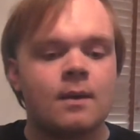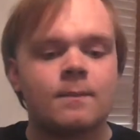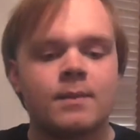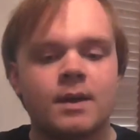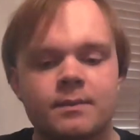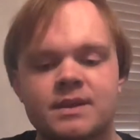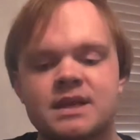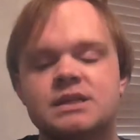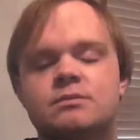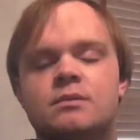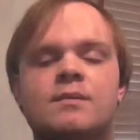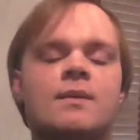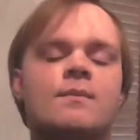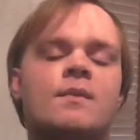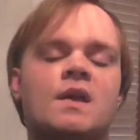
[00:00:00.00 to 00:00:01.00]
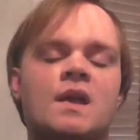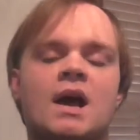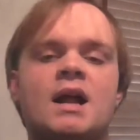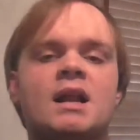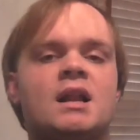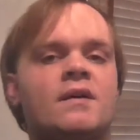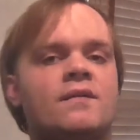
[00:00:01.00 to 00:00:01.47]
But please remember,
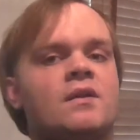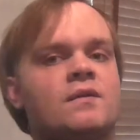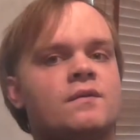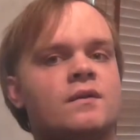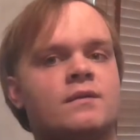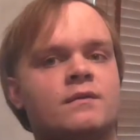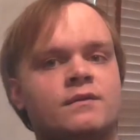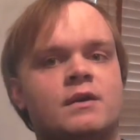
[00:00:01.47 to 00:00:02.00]
I love the film